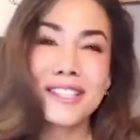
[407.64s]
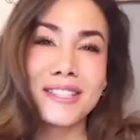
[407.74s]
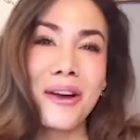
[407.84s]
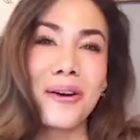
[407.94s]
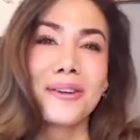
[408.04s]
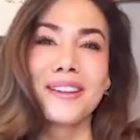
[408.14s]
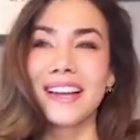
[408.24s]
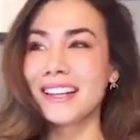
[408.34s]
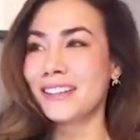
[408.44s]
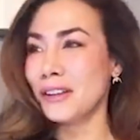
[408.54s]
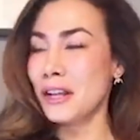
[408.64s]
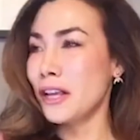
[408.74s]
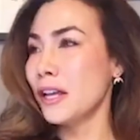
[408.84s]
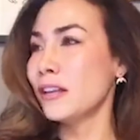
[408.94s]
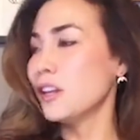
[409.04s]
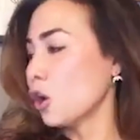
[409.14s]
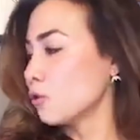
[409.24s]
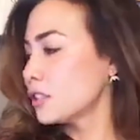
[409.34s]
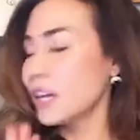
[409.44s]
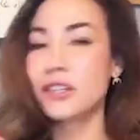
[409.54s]
If so, like,
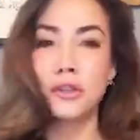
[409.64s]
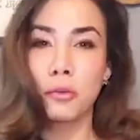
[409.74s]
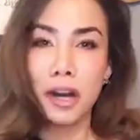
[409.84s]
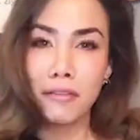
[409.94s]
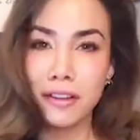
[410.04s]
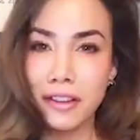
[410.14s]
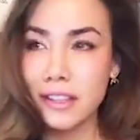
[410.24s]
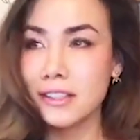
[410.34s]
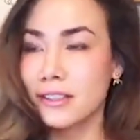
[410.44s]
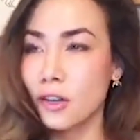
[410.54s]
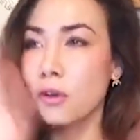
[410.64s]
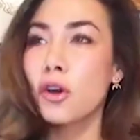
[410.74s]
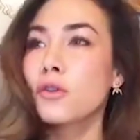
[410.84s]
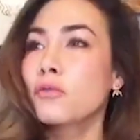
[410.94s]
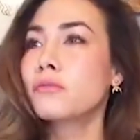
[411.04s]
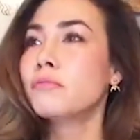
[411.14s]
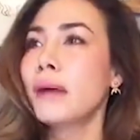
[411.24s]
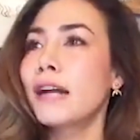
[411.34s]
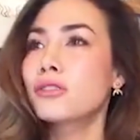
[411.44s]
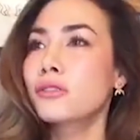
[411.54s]
send your whatever to this, go to
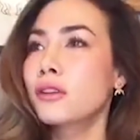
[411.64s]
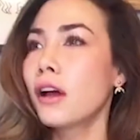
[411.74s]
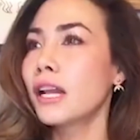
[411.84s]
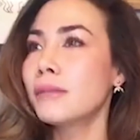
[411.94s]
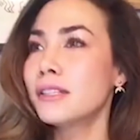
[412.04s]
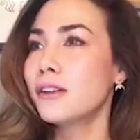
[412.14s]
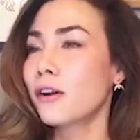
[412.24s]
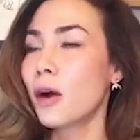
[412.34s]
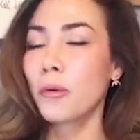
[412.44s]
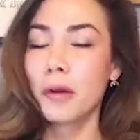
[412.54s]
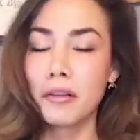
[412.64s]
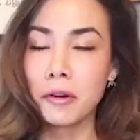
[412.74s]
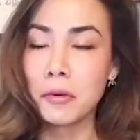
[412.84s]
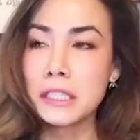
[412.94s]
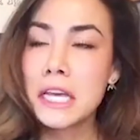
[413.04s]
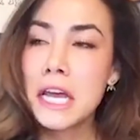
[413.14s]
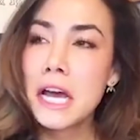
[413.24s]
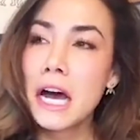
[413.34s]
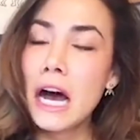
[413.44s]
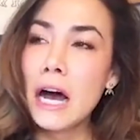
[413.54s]
bachelor.abc.com or whatever it was.
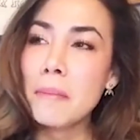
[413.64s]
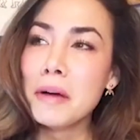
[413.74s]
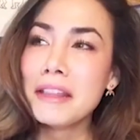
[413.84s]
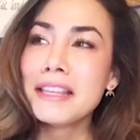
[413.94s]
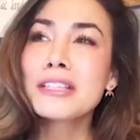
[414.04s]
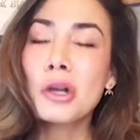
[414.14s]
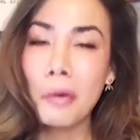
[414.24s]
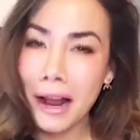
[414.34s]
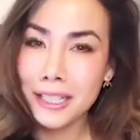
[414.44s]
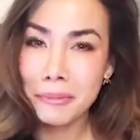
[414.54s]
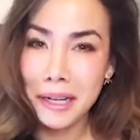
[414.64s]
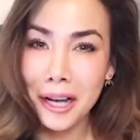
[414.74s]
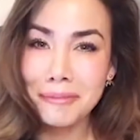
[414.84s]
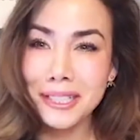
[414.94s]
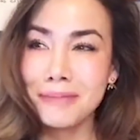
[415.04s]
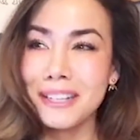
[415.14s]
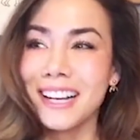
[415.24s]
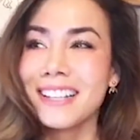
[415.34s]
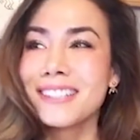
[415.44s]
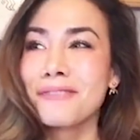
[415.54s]
This cracked me up just
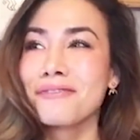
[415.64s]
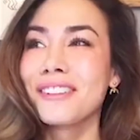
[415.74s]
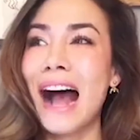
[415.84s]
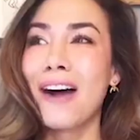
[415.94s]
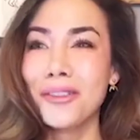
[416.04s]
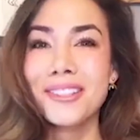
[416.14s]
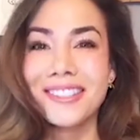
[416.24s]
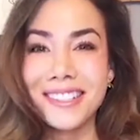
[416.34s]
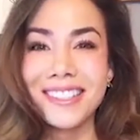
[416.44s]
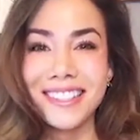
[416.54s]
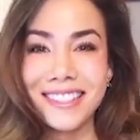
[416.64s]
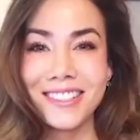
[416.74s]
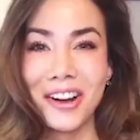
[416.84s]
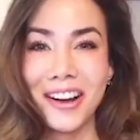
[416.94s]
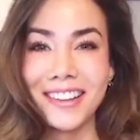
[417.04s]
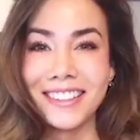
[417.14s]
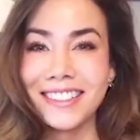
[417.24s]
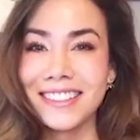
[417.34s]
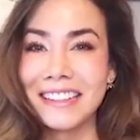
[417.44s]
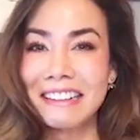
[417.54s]
because of how this season has
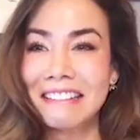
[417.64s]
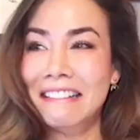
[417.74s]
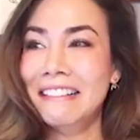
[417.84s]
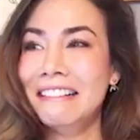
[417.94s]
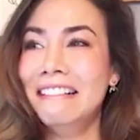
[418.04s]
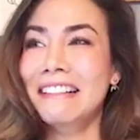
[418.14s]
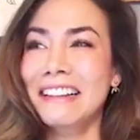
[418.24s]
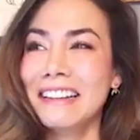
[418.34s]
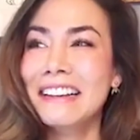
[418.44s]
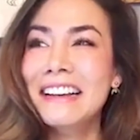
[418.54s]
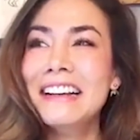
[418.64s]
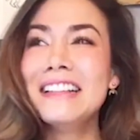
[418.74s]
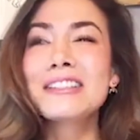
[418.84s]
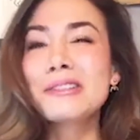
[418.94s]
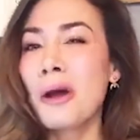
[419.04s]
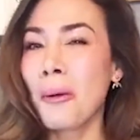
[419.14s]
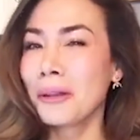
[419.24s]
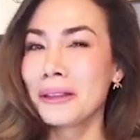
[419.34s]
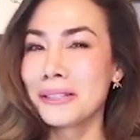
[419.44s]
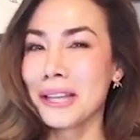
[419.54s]
gone. It's like, this is
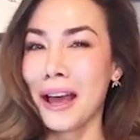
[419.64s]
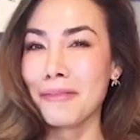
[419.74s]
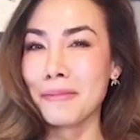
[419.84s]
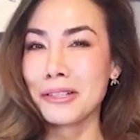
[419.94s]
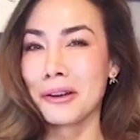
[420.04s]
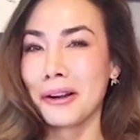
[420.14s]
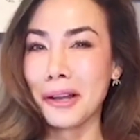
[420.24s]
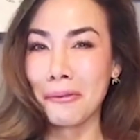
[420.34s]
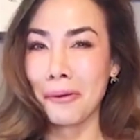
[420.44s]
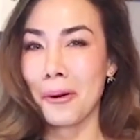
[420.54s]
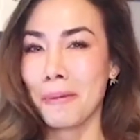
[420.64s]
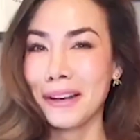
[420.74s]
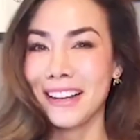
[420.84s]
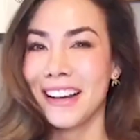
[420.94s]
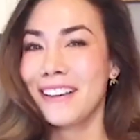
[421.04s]
not really the time to be trying to, like, rope